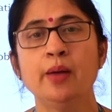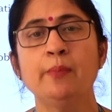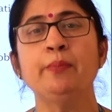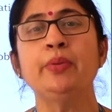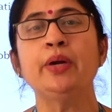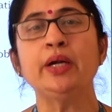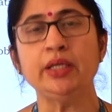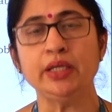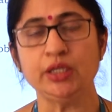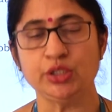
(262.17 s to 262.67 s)

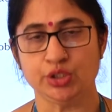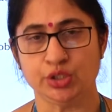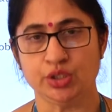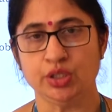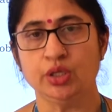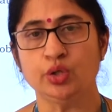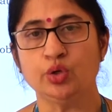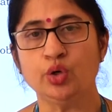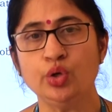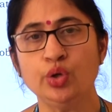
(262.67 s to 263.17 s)

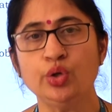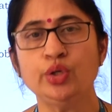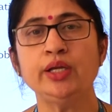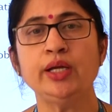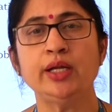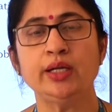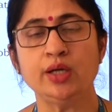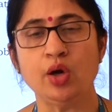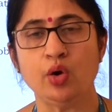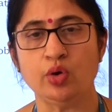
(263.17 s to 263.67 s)
British
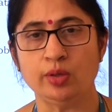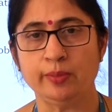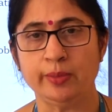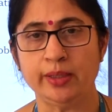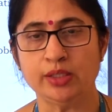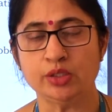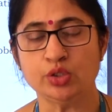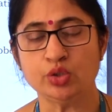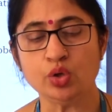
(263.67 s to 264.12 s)
colonial government.